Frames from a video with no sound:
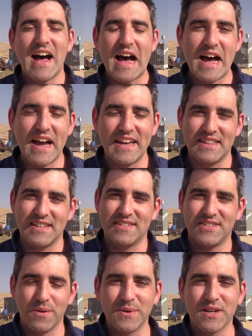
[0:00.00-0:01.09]
uh, in the
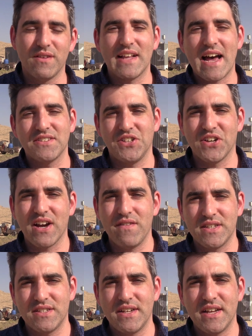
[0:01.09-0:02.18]
summer of last year, I
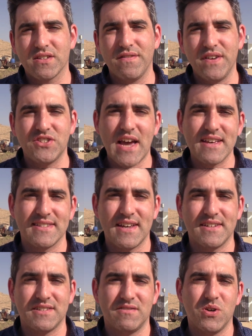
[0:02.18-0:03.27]
visited Kvish
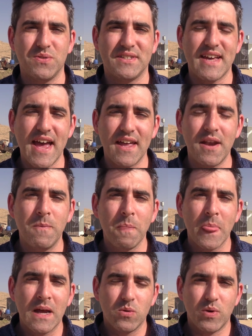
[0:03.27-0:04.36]
Eser Road 10,
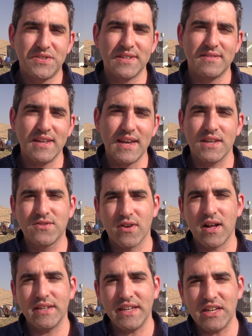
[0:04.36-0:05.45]
which is the
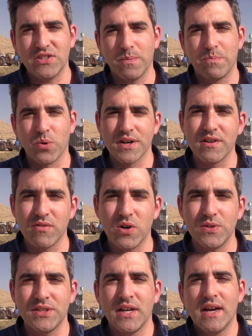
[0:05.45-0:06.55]
Israel-Egypt border
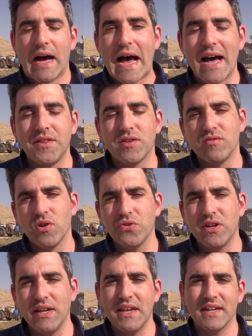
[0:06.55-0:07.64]
road, and the
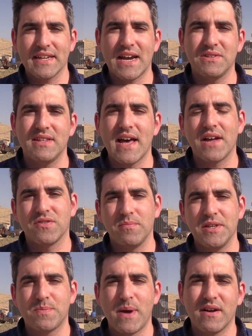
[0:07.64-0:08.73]
road leading down to that from
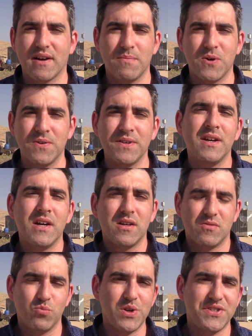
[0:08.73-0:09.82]
Mitzpe
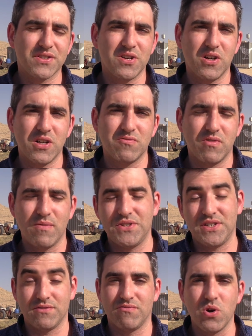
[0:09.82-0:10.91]
Ramon which is called
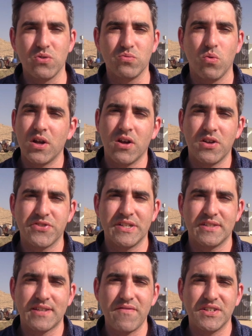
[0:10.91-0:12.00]
which is road
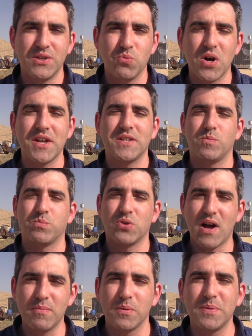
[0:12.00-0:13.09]
171 is
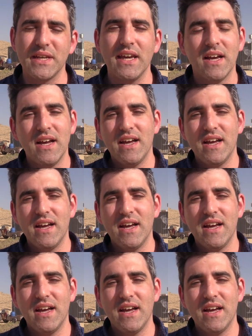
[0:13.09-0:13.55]
probably